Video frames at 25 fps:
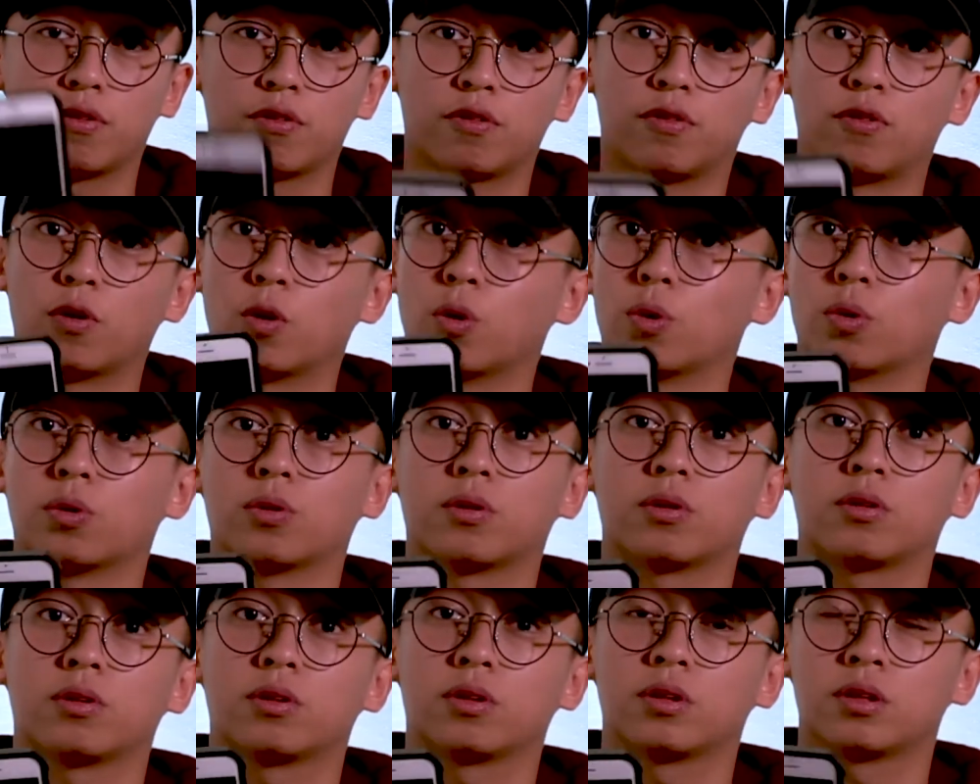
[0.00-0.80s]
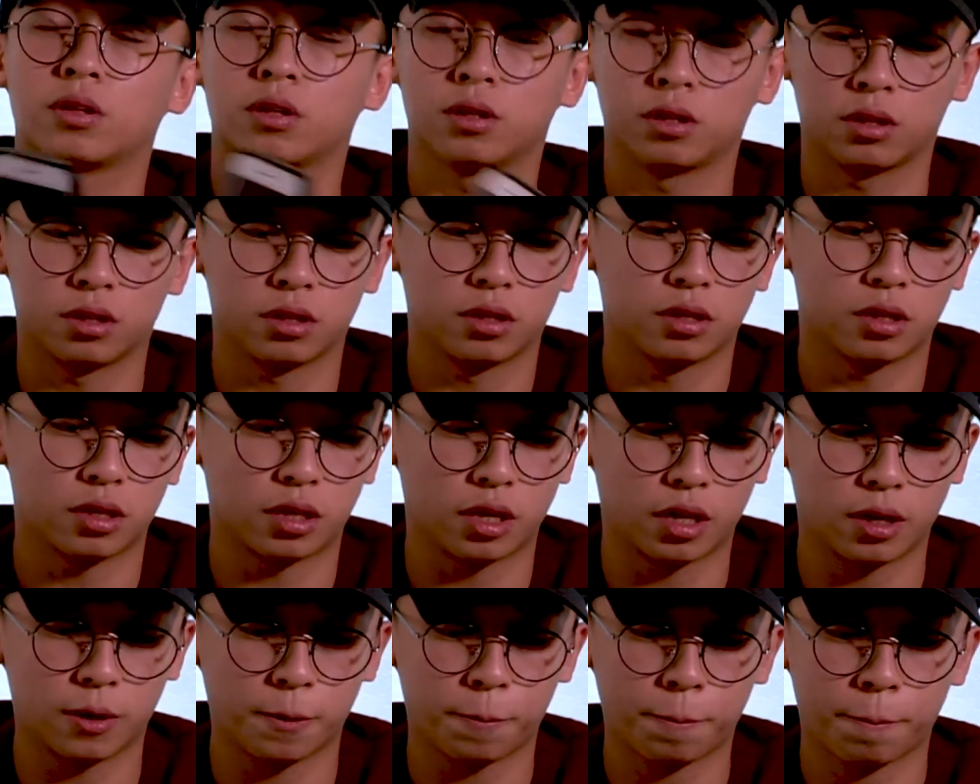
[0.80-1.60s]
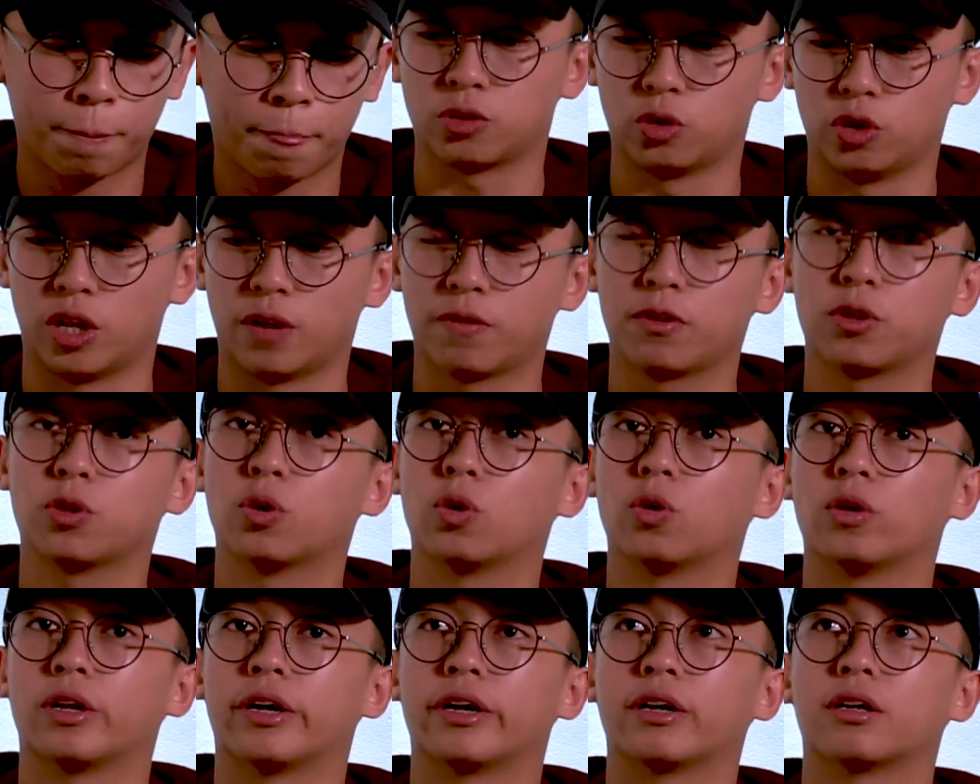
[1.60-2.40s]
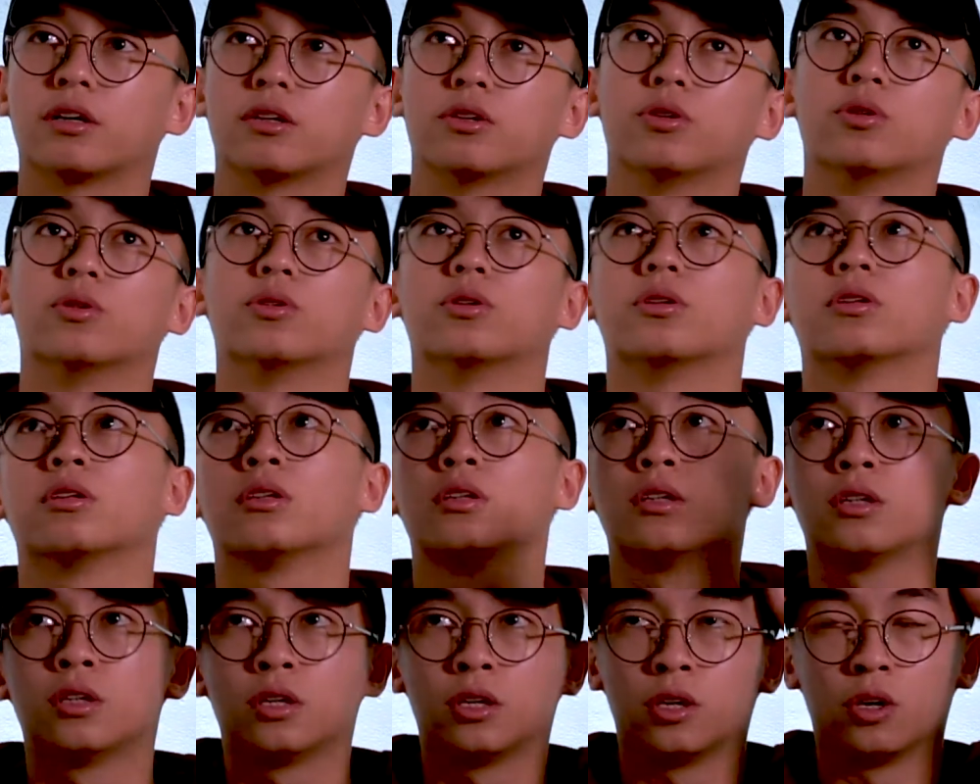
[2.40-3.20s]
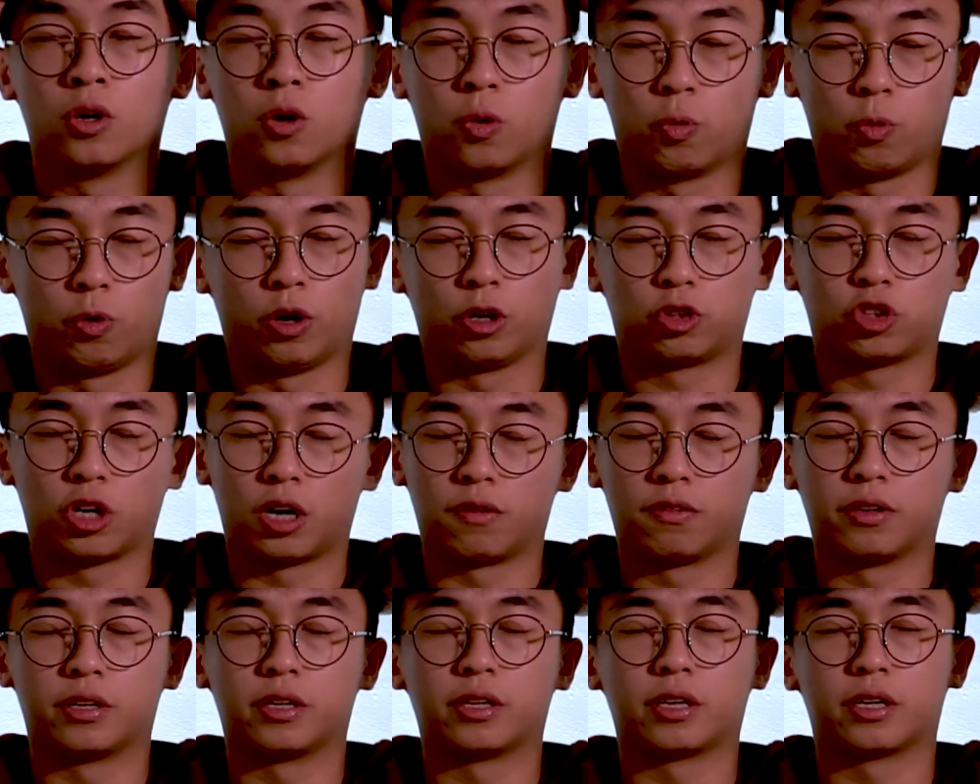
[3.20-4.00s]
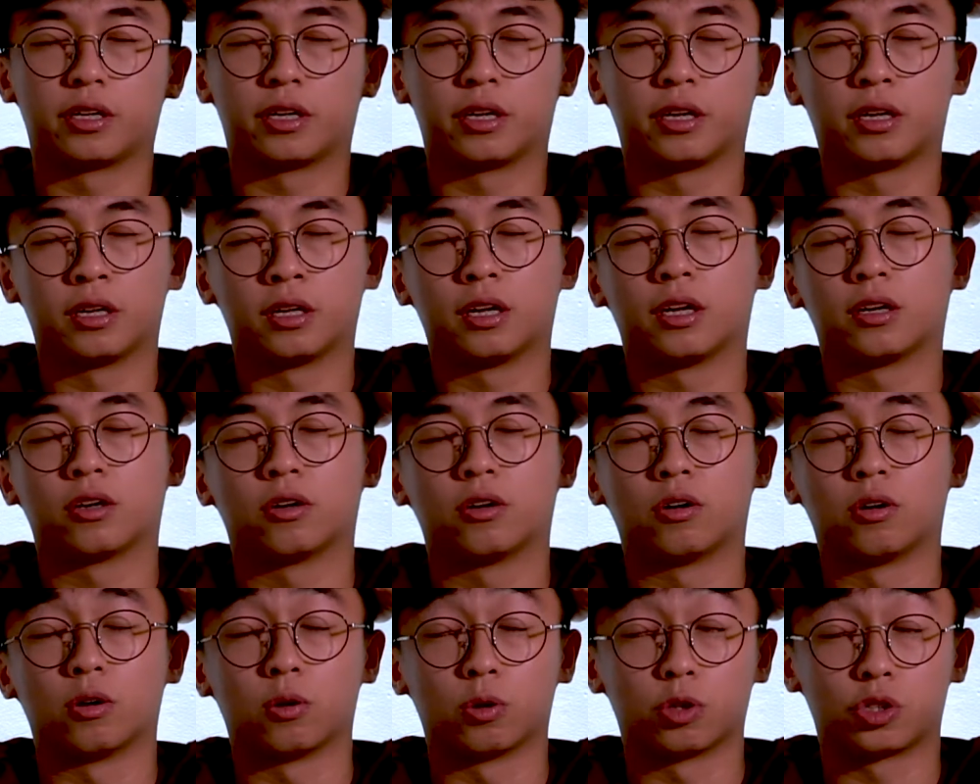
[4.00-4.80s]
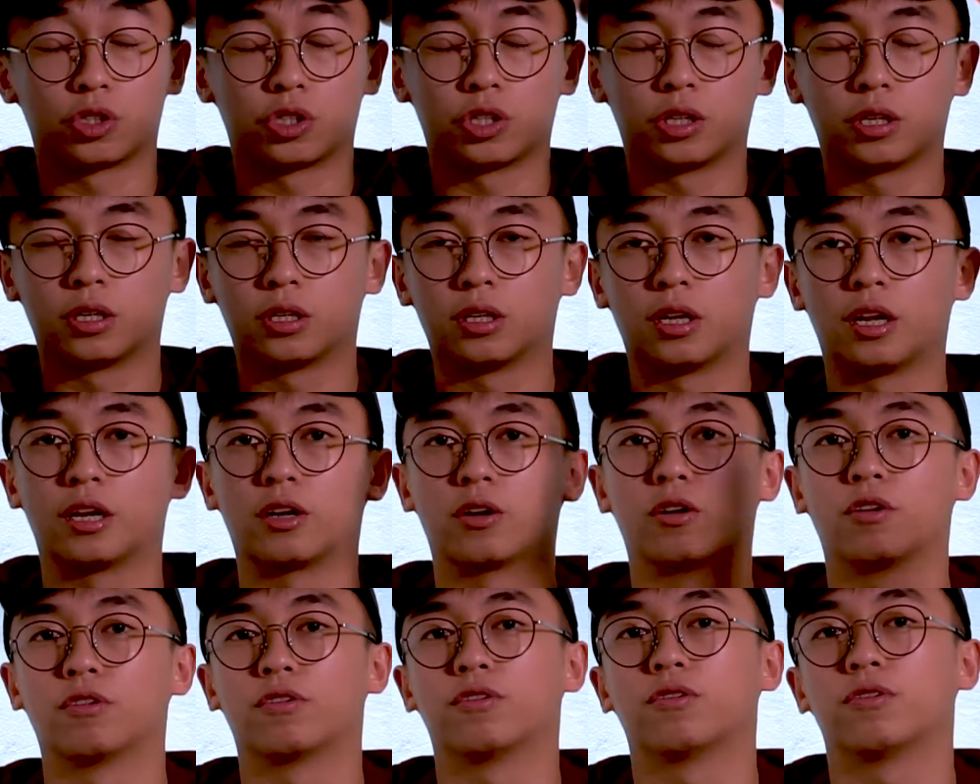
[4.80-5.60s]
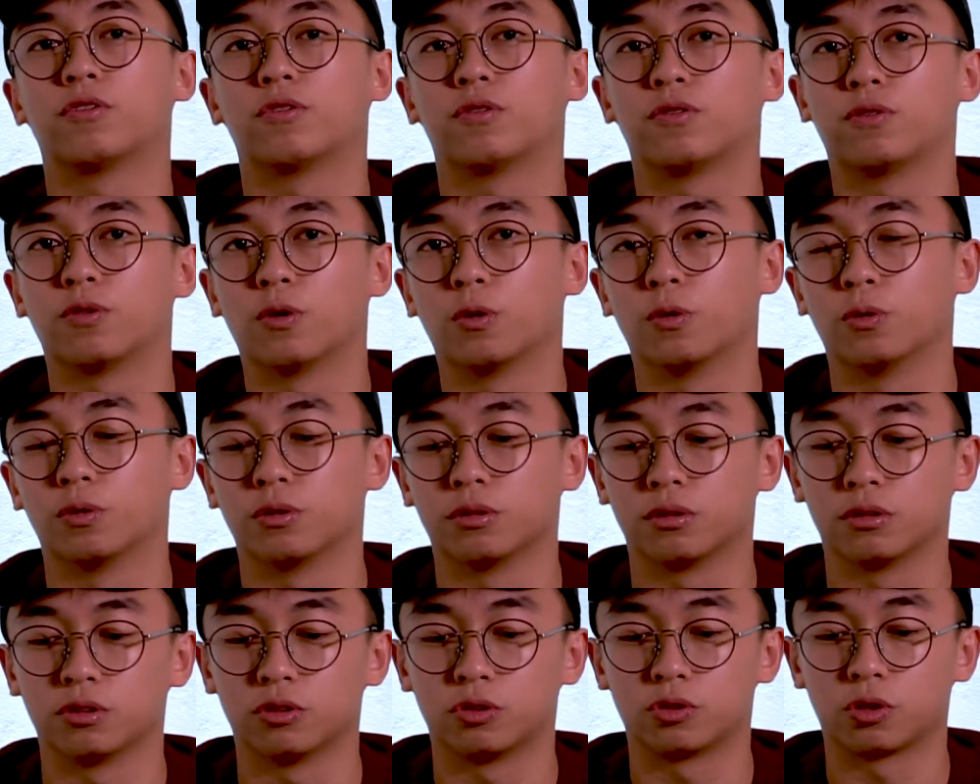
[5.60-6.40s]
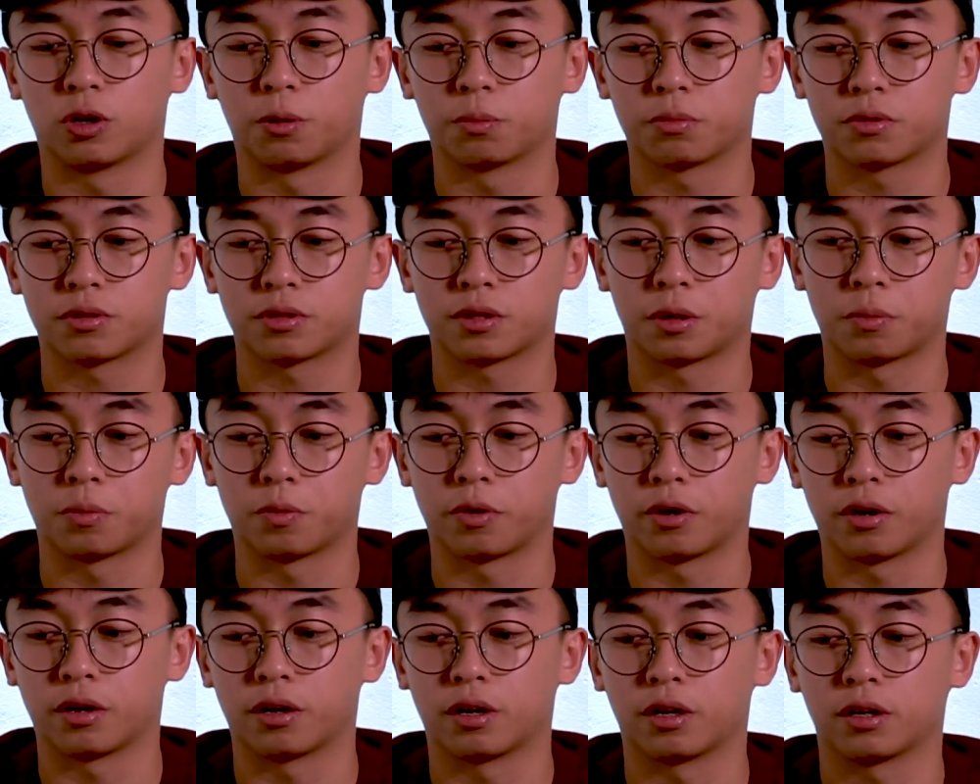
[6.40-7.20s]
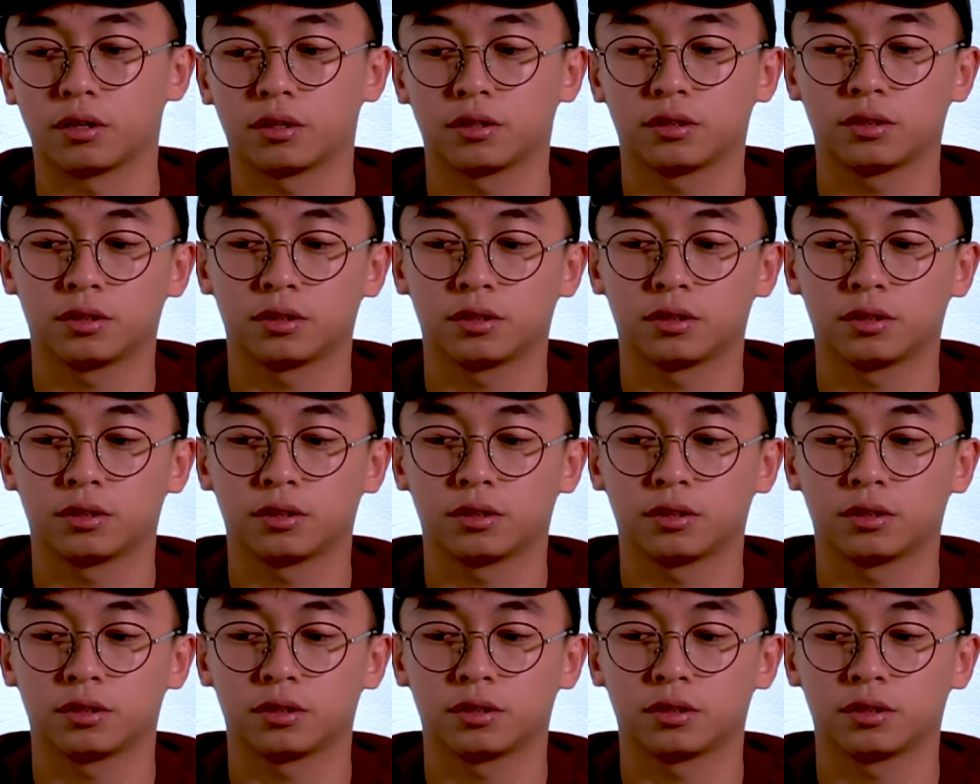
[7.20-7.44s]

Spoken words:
phone. Okay, you never know, like, when you're traveling and then like, oh shit, like your phone drops somewhere,